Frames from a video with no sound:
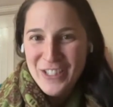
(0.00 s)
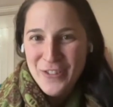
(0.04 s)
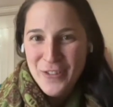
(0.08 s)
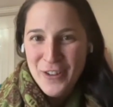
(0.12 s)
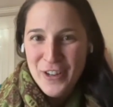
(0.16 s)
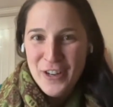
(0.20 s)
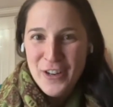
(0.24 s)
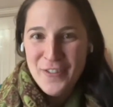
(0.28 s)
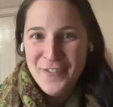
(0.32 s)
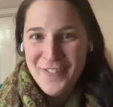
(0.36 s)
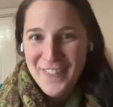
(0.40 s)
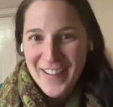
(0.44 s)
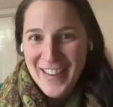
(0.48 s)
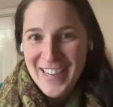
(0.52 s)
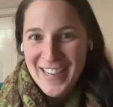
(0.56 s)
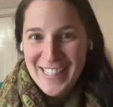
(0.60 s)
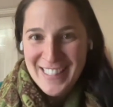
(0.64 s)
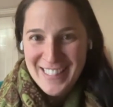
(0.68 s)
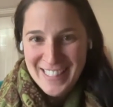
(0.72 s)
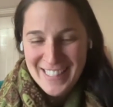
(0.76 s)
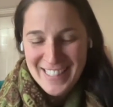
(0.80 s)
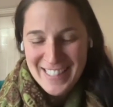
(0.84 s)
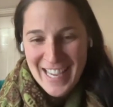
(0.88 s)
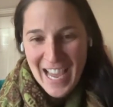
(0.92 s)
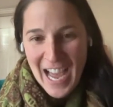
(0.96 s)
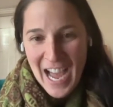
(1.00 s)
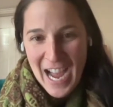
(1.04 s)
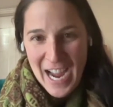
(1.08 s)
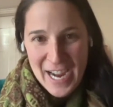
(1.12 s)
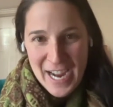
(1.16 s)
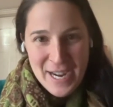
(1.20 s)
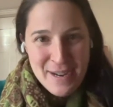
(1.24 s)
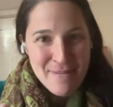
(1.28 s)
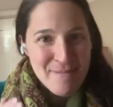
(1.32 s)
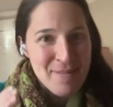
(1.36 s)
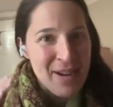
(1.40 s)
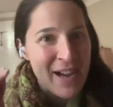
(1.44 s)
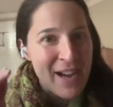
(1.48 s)
the shorter phase in
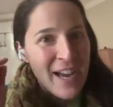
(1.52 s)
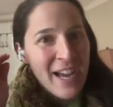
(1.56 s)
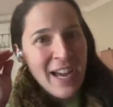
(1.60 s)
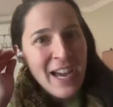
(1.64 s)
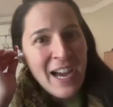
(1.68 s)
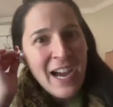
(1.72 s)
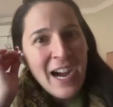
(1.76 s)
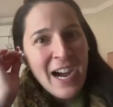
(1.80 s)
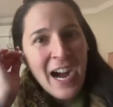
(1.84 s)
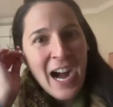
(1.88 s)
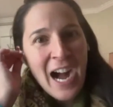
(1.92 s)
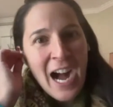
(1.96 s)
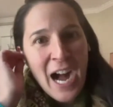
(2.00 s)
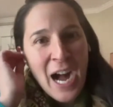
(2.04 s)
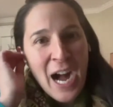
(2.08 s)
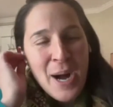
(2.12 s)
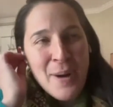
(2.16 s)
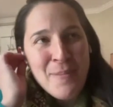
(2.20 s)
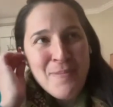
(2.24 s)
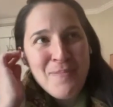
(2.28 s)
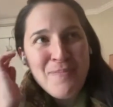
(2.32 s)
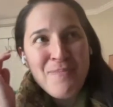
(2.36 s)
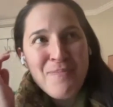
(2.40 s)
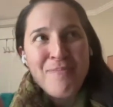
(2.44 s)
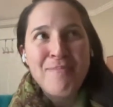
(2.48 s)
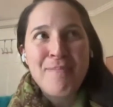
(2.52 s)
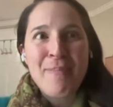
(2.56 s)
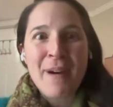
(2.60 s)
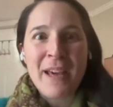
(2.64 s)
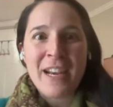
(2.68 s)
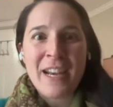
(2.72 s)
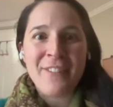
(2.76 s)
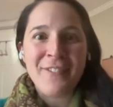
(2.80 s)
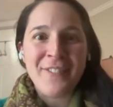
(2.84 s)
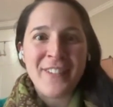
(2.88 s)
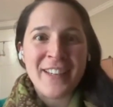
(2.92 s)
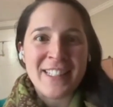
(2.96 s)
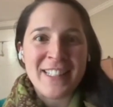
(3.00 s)
time um,
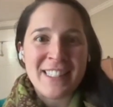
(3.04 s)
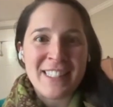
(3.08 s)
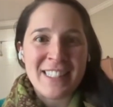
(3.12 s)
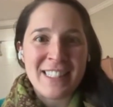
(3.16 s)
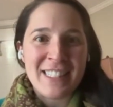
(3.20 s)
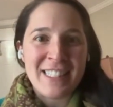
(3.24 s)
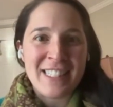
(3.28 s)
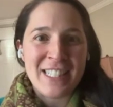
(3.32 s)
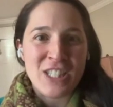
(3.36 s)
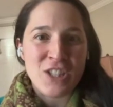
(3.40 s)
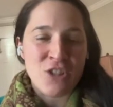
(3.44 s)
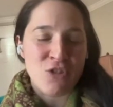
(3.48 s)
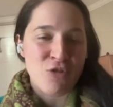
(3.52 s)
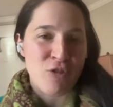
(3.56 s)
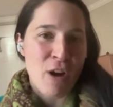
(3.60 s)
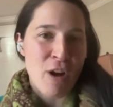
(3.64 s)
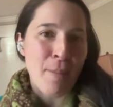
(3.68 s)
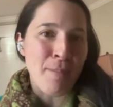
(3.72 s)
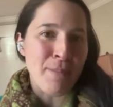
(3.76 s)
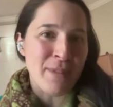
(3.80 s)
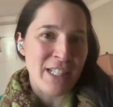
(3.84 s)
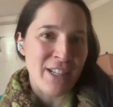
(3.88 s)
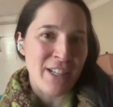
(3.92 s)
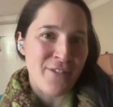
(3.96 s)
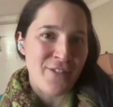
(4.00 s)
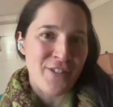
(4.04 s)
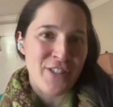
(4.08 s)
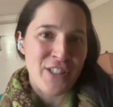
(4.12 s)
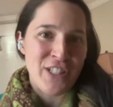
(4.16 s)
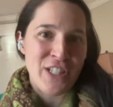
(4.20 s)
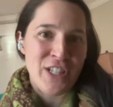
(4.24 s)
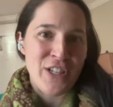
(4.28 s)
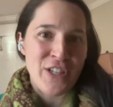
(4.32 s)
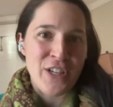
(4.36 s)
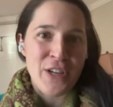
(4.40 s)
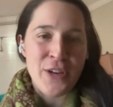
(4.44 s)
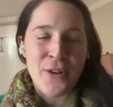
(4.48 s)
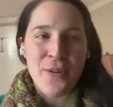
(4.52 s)
but if it's disruptive
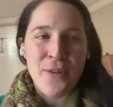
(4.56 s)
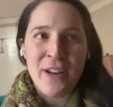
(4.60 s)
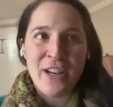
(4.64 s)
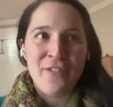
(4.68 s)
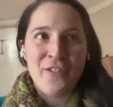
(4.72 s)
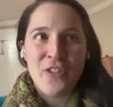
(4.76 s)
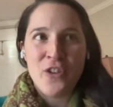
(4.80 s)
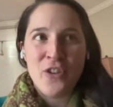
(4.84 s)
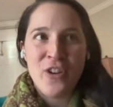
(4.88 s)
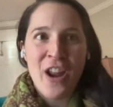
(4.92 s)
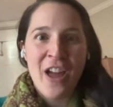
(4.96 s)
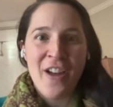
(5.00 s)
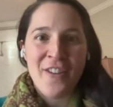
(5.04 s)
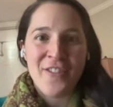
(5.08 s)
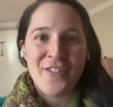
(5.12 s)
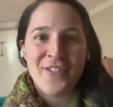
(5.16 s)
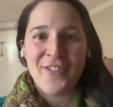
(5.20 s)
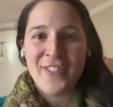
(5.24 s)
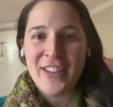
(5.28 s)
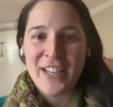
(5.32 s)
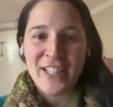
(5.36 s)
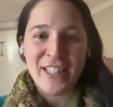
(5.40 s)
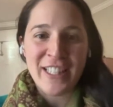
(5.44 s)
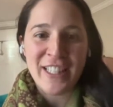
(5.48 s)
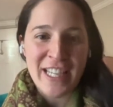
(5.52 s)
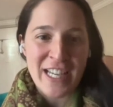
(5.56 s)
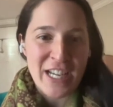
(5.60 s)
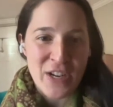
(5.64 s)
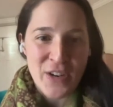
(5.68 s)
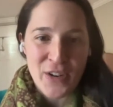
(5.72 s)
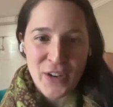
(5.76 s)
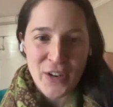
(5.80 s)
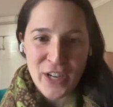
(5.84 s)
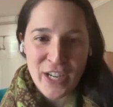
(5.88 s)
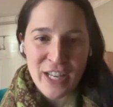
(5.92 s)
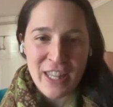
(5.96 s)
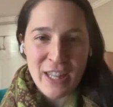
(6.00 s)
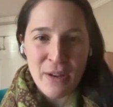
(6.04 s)
to you and if you're not feeling
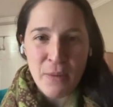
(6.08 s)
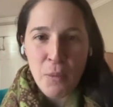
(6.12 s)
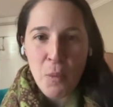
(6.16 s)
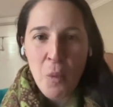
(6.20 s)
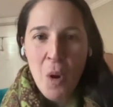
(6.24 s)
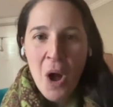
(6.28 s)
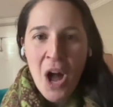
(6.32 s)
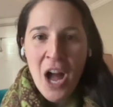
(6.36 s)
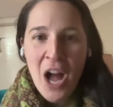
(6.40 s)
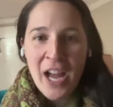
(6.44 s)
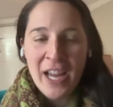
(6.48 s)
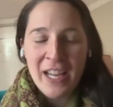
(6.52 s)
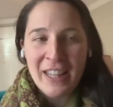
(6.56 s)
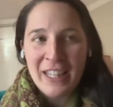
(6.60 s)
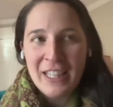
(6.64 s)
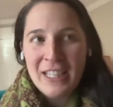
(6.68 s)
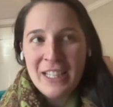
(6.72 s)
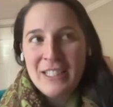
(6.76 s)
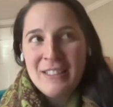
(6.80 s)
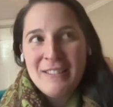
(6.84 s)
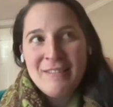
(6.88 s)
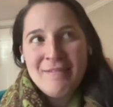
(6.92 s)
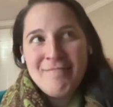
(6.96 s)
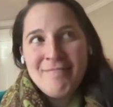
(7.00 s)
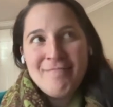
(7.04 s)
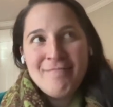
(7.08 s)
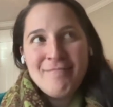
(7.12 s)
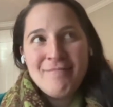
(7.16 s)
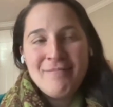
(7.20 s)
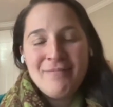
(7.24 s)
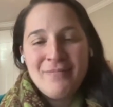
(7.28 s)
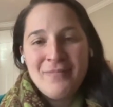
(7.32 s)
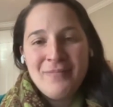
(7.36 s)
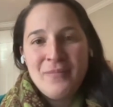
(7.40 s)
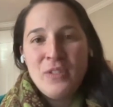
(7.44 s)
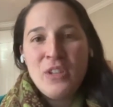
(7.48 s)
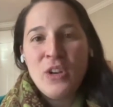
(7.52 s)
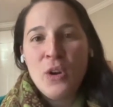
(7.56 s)
good then why like
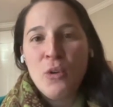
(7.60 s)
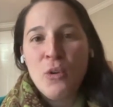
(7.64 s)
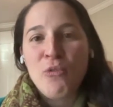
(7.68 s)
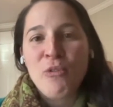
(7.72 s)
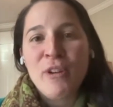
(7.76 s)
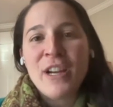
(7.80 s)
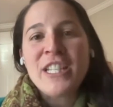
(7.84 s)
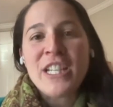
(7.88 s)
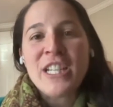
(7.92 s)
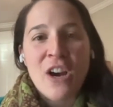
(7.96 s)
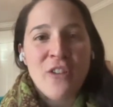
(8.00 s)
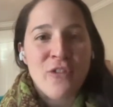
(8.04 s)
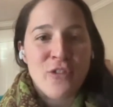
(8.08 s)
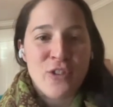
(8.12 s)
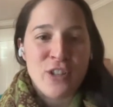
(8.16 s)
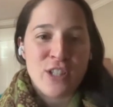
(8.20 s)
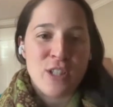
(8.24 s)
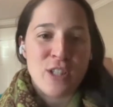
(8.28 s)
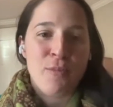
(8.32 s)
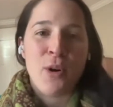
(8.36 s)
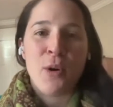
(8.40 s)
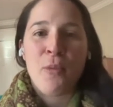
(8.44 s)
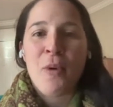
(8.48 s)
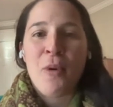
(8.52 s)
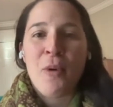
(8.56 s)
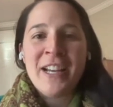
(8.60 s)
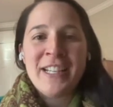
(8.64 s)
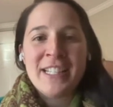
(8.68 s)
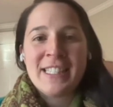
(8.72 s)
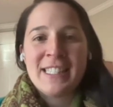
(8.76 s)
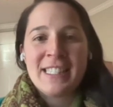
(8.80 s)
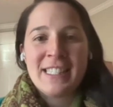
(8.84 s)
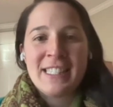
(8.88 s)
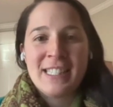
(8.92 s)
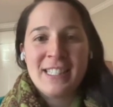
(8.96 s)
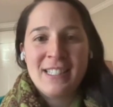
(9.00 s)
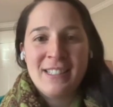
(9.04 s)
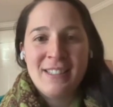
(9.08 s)
you know reach out for support why
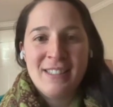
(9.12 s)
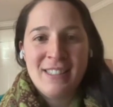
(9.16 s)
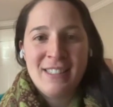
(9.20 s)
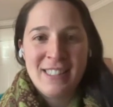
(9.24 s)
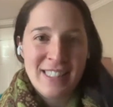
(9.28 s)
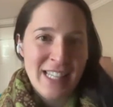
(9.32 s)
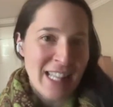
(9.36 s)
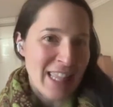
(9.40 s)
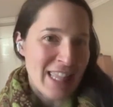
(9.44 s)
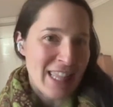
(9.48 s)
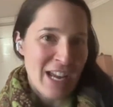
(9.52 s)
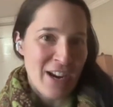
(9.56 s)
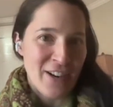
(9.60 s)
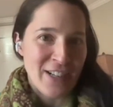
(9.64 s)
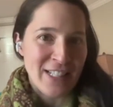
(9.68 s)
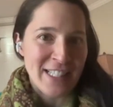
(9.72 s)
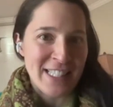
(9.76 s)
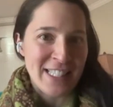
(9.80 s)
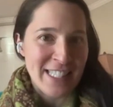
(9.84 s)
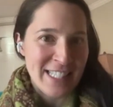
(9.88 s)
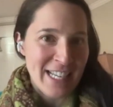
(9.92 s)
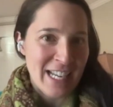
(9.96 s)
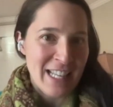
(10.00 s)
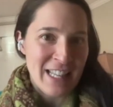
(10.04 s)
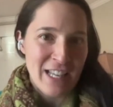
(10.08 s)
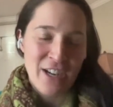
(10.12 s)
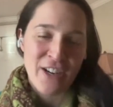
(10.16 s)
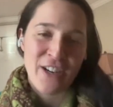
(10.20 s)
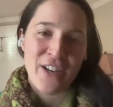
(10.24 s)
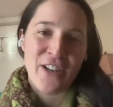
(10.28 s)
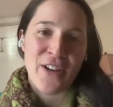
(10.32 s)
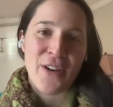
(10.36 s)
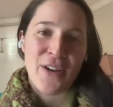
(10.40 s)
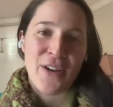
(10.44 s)
just sit there and stay there